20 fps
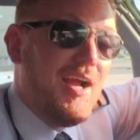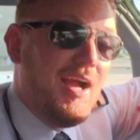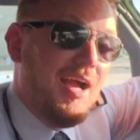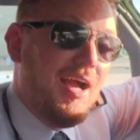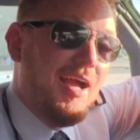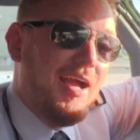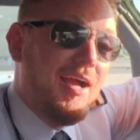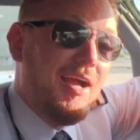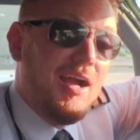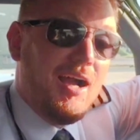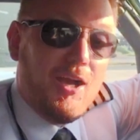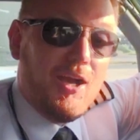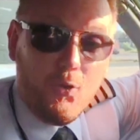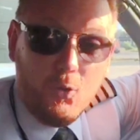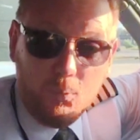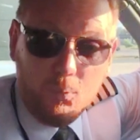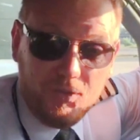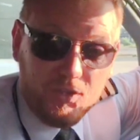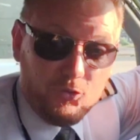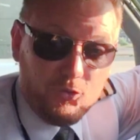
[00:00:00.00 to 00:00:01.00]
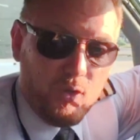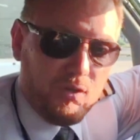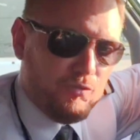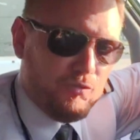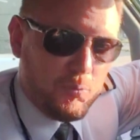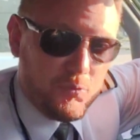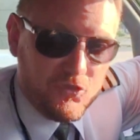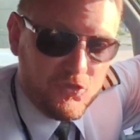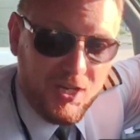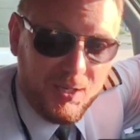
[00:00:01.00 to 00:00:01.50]
Uh, I hope that you have
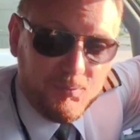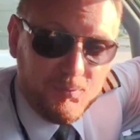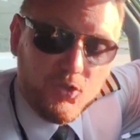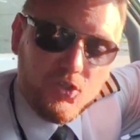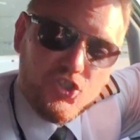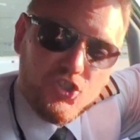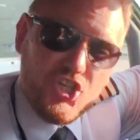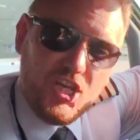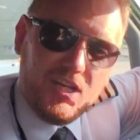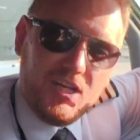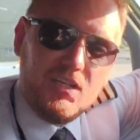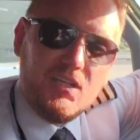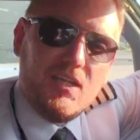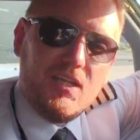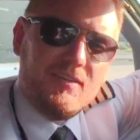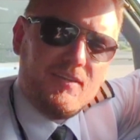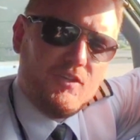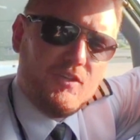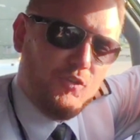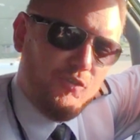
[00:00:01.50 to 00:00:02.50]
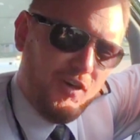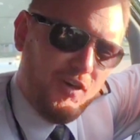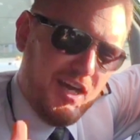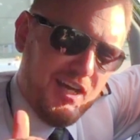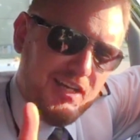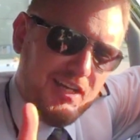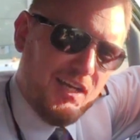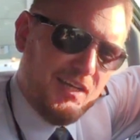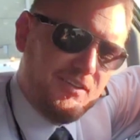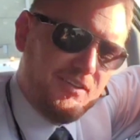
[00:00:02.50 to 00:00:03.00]
subscribed to the channel and that you've
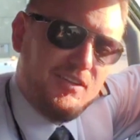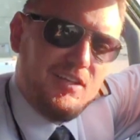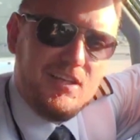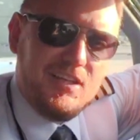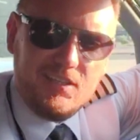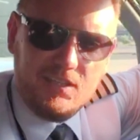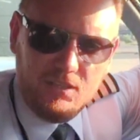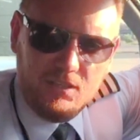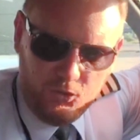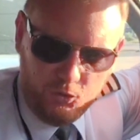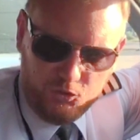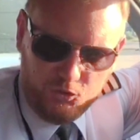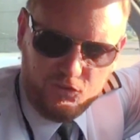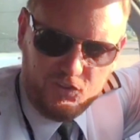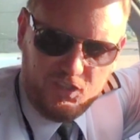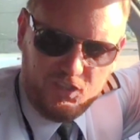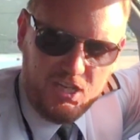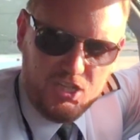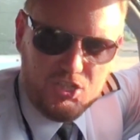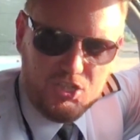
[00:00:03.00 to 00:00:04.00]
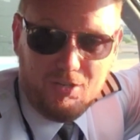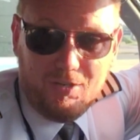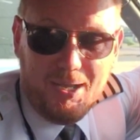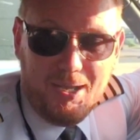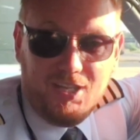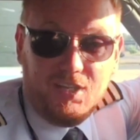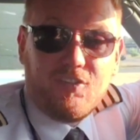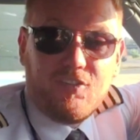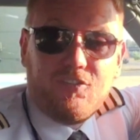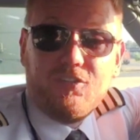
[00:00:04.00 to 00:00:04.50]
highlighted the little notification
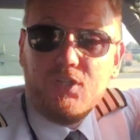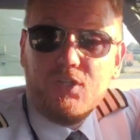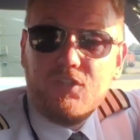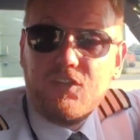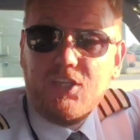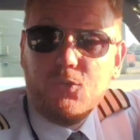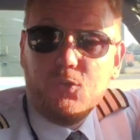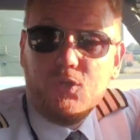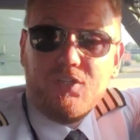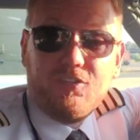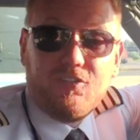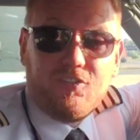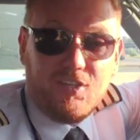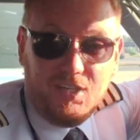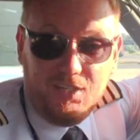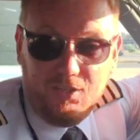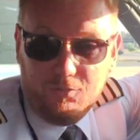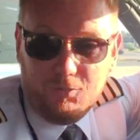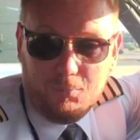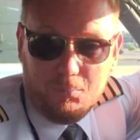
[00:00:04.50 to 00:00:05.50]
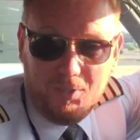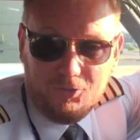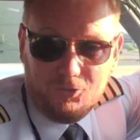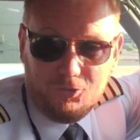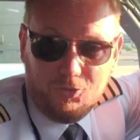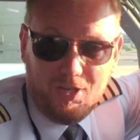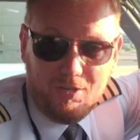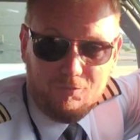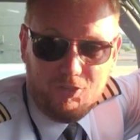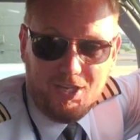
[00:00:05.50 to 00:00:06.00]
bell. See you inside of the
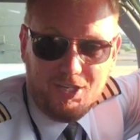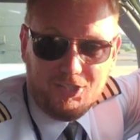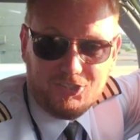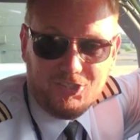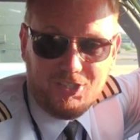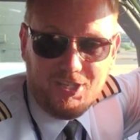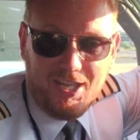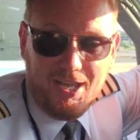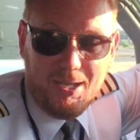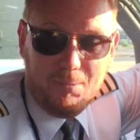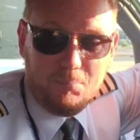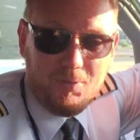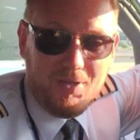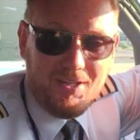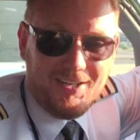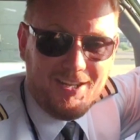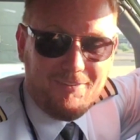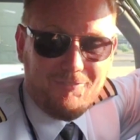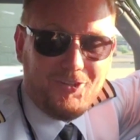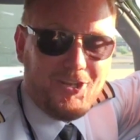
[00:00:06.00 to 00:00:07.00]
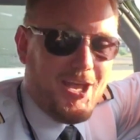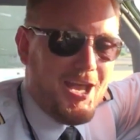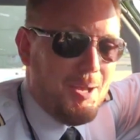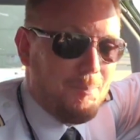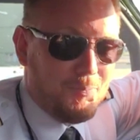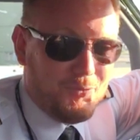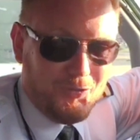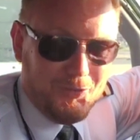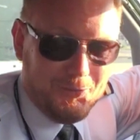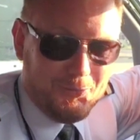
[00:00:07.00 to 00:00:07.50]
Mentour Aviation app and have an
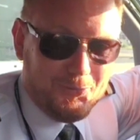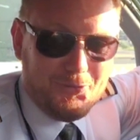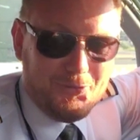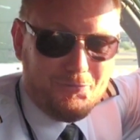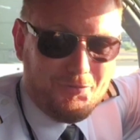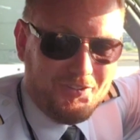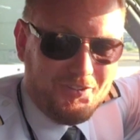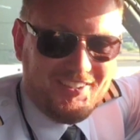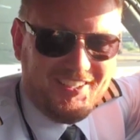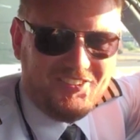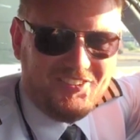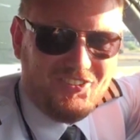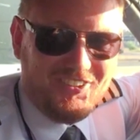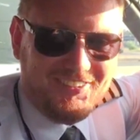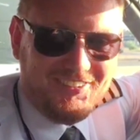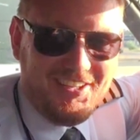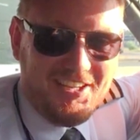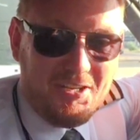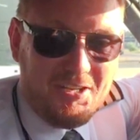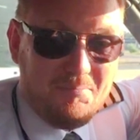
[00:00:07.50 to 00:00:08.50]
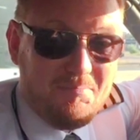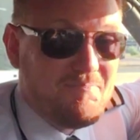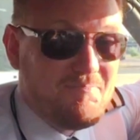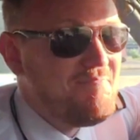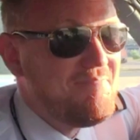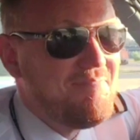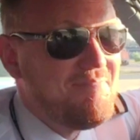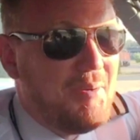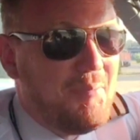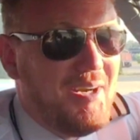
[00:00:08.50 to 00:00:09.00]
absolutely fantastic day.
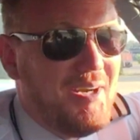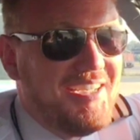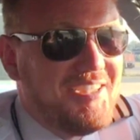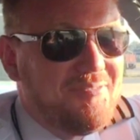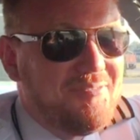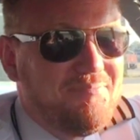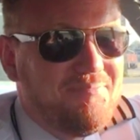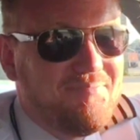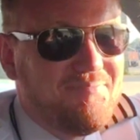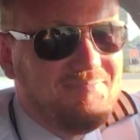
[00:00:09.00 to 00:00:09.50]
Bye-bye.